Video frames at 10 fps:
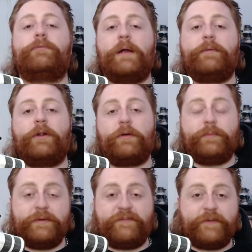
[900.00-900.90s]
Robert
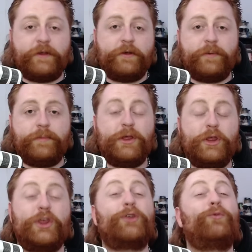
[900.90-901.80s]
Altman film
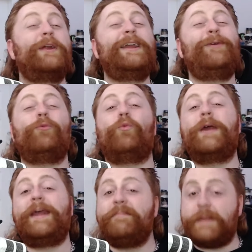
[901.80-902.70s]
Three
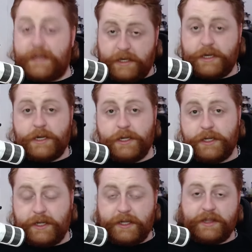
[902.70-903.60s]
Women
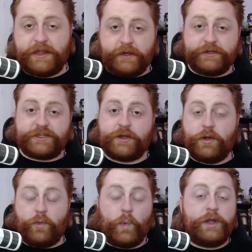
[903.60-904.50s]
in theaters,
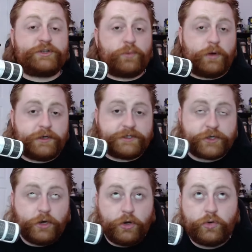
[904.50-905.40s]
which
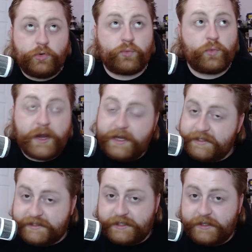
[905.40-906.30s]
was
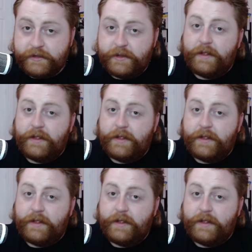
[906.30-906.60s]
crazy.